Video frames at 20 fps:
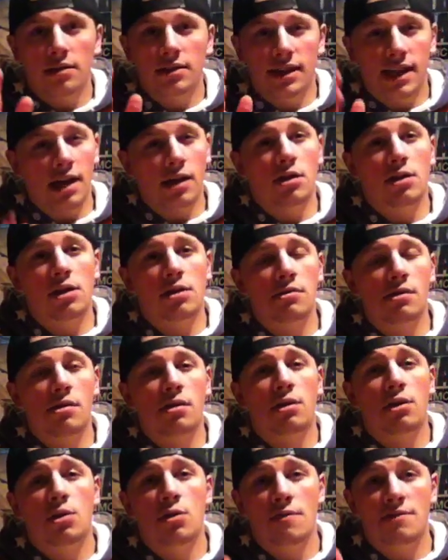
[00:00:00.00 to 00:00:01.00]
To get good at
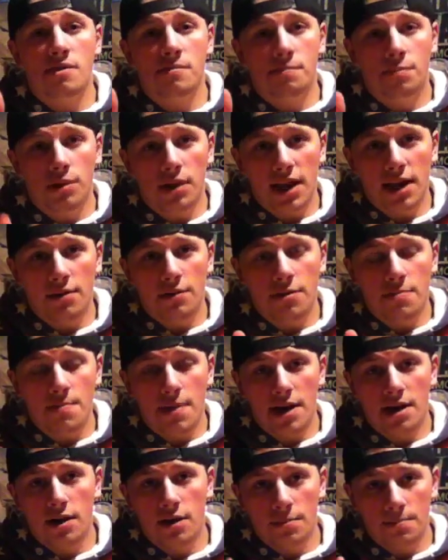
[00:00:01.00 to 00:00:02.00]
Yu-Gi-Oh! You have to play with
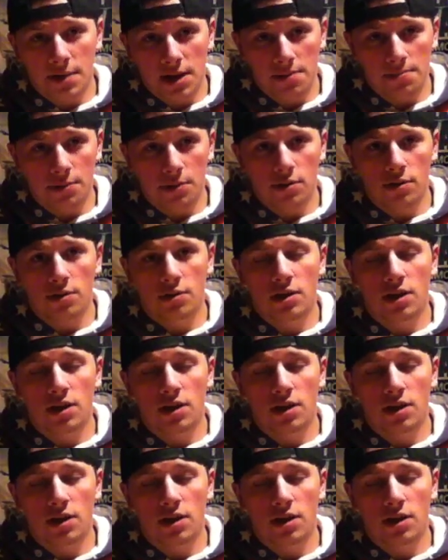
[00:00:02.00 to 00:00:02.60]
better people.